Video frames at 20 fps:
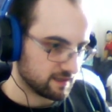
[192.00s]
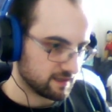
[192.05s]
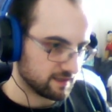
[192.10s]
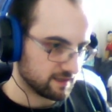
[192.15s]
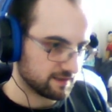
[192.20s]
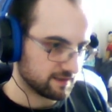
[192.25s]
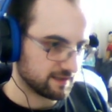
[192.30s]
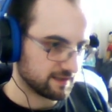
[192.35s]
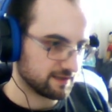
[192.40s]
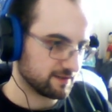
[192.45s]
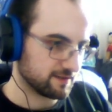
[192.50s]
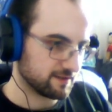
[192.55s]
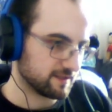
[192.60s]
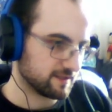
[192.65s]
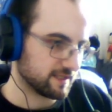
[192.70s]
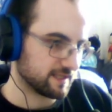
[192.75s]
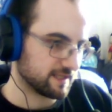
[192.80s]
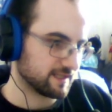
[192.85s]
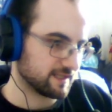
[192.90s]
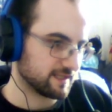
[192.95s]
there are a
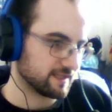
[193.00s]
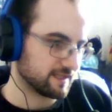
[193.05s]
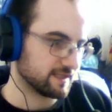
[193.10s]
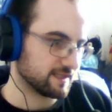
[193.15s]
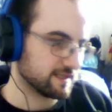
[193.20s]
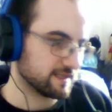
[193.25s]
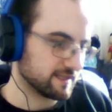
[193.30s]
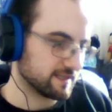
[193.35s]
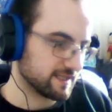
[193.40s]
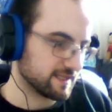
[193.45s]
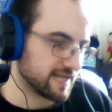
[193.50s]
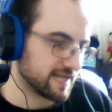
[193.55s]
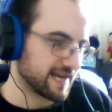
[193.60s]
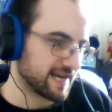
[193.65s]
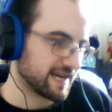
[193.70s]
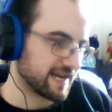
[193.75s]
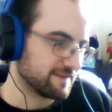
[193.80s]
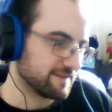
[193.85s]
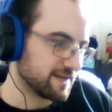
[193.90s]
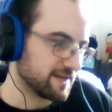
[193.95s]
little, the attack
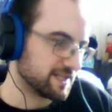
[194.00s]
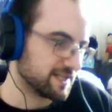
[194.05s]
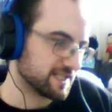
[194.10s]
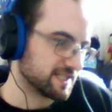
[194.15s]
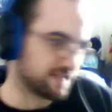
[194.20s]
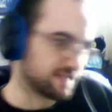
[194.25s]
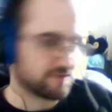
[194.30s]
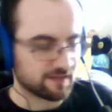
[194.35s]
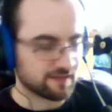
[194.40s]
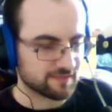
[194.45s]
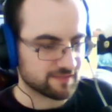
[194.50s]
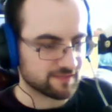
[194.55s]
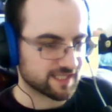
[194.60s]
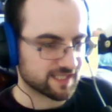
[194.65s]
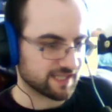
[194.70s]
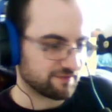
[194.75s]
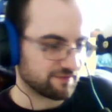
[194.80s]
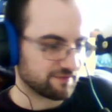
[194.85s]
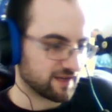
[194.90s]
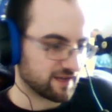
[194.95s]
animations have numbers
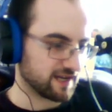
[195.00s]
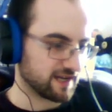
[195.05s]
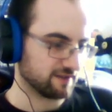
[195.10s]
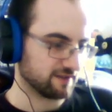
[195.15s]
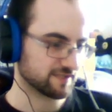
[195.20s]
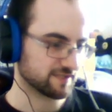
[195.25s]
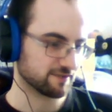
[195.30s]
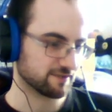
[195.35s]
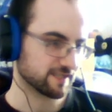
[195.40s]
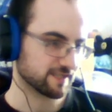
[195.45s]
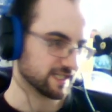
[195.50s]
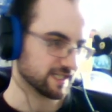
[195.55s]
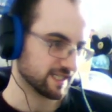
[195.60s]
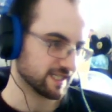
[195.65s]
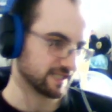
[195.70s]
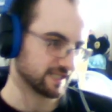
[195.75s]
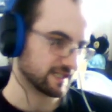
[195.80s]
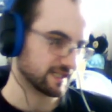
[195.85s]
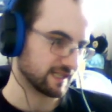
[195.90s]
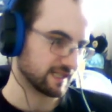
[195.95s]
that fly off, so it's a
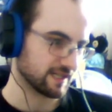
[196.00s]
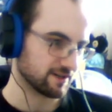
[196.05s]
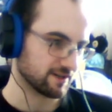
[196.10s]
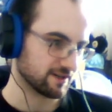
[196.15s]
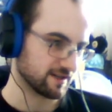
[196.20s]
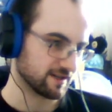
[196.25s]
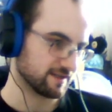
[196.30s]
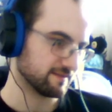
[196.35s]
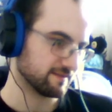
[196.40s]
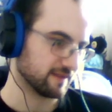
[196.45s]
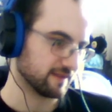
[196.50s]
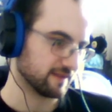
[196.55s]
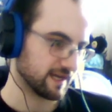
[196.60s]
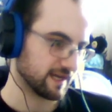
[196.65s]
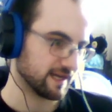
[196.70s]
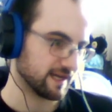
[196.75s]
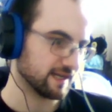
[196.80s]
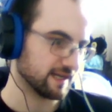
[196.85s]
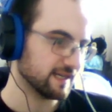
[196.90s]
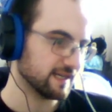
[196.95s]
little clearer,
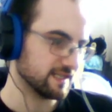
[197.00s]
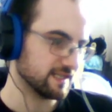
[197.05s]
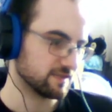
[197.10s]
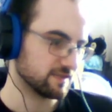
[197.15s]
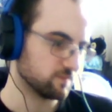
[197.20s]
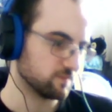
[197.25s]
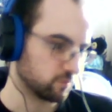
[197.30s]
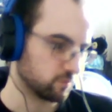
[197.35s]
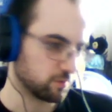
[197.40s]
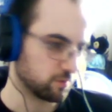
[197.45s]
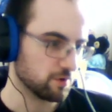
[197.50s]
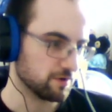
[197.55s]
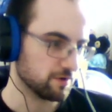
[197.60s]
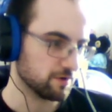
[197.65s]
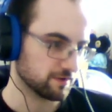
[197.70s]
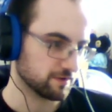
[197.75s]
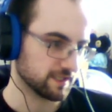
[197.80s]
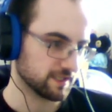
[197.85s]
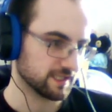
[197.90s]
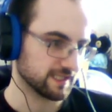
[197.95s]
like, at least who you're
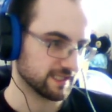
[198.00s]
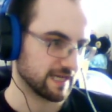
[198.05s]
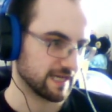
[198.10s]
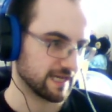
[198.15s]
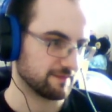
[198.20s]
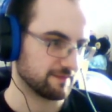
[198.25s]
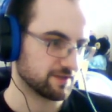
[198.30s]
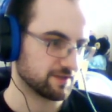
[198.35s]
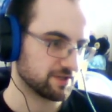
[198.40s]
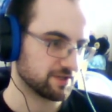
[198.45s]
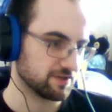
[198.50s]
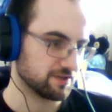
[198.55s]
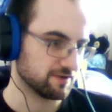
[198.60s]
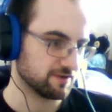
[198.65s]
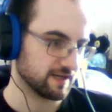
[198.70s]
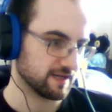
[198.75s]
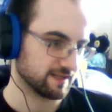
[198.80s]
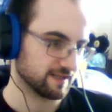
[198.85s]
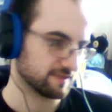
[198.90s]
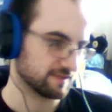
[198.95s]
dealing damage to
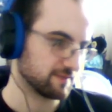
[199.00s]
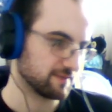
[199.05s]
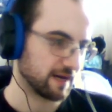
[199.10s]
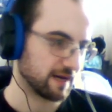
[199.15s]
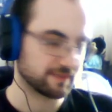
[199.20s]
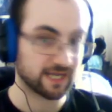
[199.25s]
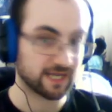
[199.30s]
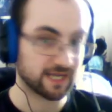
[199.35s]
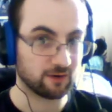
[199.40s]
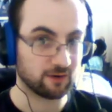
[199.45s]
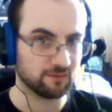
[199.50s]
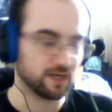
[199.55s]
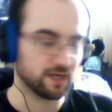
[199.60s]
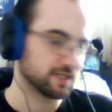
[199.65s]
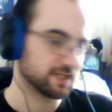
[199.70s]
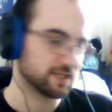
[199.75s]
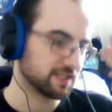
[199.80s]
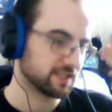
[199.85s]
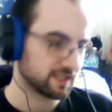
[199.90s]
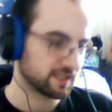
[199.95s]
and perhaps how
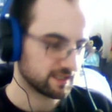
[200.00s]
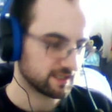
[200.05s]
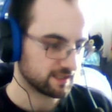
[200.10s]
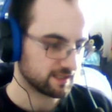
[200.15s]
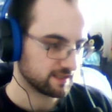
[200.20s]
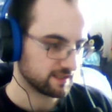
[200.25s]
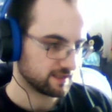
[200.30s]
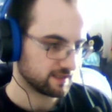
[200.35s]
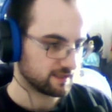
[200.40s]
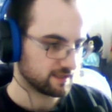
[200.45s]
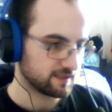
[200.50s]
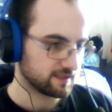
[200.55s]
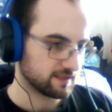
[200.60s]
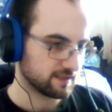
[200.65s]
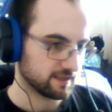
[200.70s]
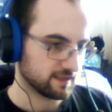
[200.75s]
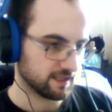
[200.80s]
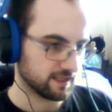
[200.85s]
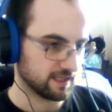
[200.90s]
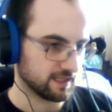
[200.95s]
much.
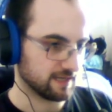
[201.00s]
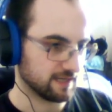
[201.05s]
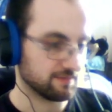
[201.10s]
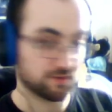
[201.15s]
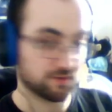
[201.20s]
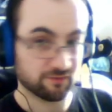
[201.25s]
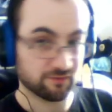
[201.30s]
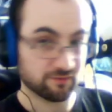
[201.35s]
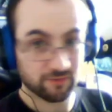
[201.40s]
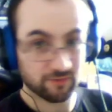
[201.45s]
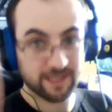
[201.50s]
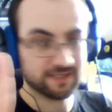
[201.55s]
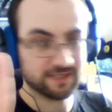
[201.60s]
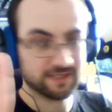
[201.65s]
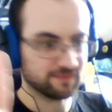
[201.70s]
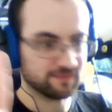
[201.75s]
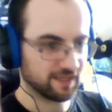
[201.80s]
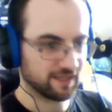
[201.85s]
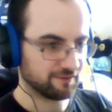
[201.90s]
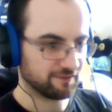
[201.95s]
But the real
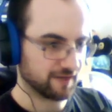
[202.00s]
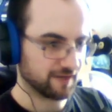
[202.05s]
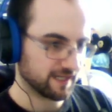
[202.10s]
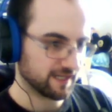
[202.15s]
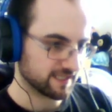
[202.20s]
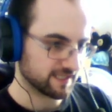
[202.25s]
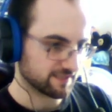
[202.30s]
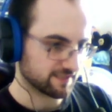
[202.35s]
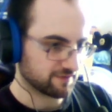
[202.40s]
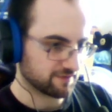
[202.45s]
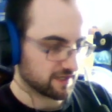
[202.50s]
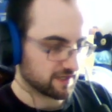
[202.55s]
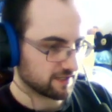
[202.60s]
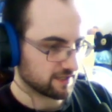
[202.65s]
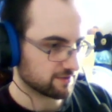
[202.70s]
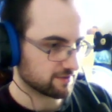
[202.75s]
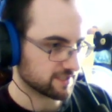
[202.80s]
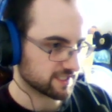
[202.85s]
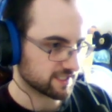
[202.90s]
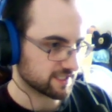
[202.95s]
big thing is if I
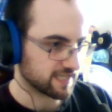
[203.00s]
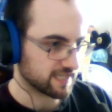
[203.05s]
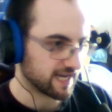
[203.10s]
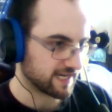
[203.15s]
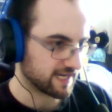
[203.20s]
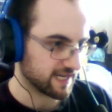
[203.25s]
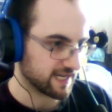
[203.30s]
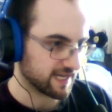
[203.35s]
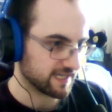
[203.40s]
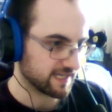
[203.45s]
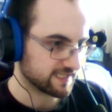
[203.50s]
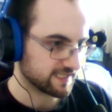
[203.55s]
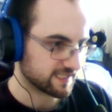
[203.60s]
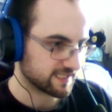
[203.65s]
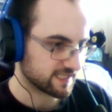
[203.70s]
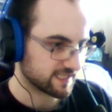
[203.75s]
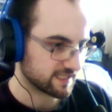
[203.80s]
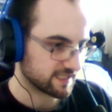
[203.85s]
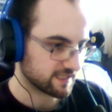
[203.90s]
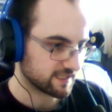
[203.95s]
go to stat gains,